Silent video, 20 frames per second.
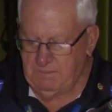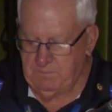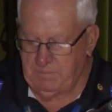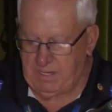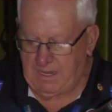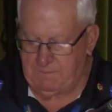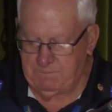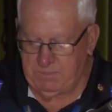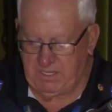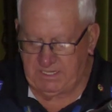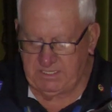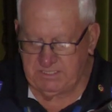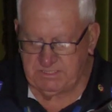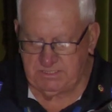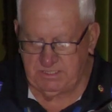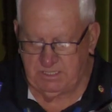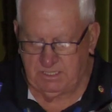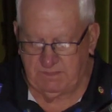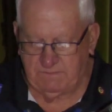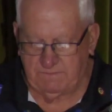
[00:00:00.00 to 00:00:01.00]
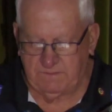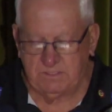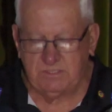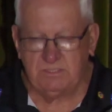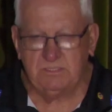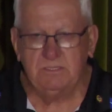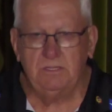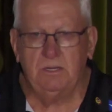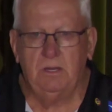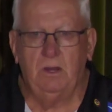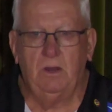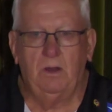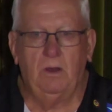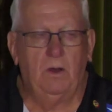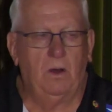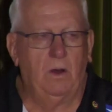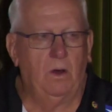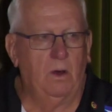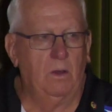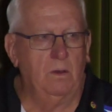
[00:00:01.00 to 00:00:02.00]
public service,
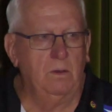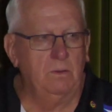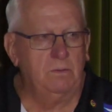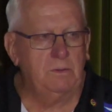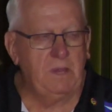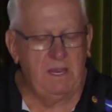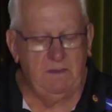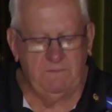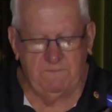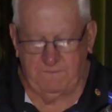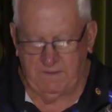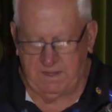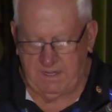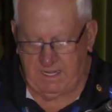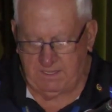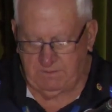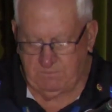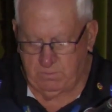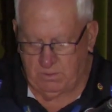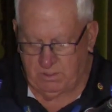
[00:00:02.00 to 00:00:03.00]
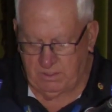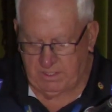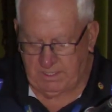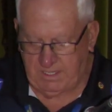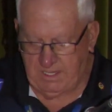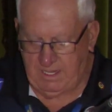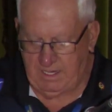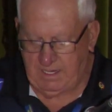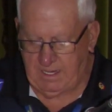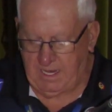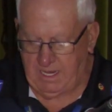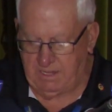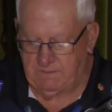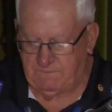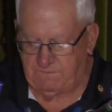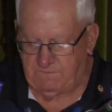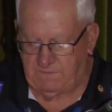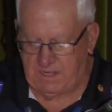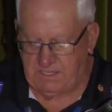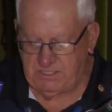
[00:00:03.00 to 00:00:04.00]
all looking for networking
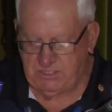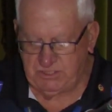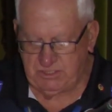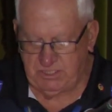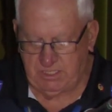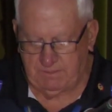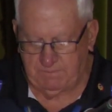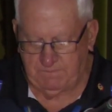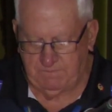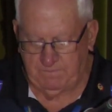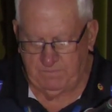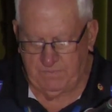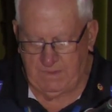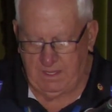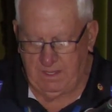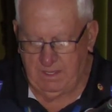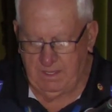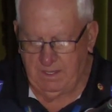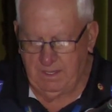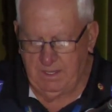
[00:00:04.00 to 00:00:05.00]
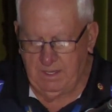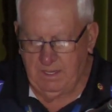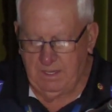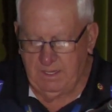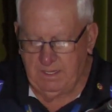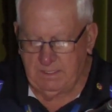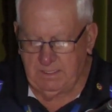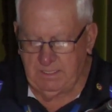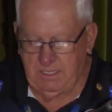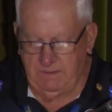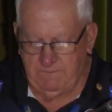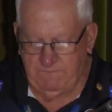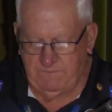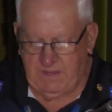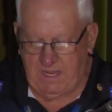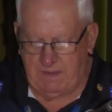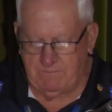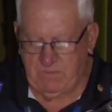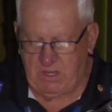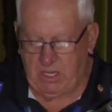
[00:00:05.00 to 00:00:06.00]
and friendship. Give
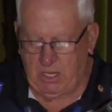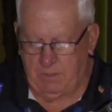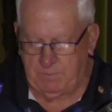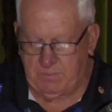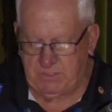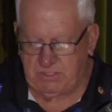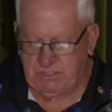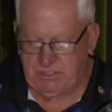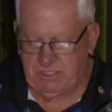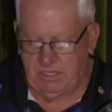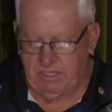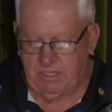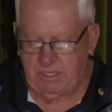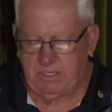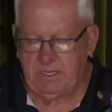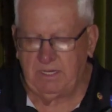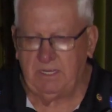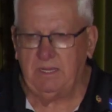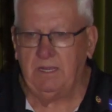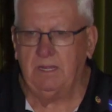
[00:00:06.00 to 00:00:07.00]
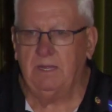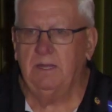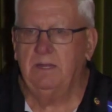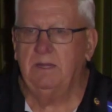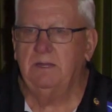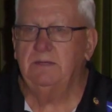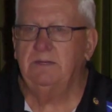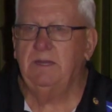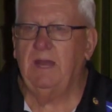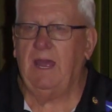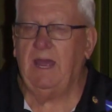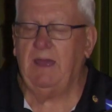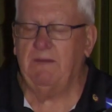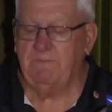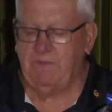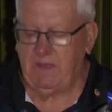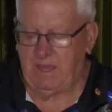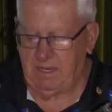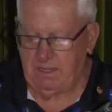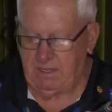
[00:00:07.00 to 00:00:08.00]
them the opportunity to
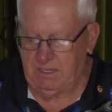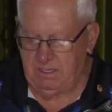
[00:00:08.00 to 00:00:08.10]
have their